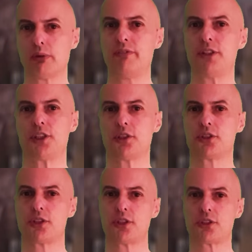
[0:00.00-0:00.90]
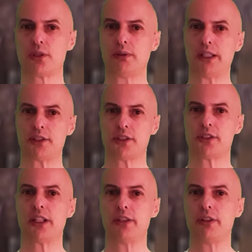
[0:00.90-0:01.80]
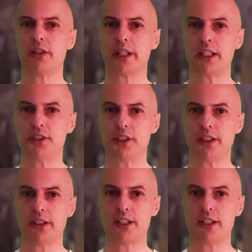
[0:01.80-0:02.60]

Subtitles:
revision to the 2.0 TDi engine.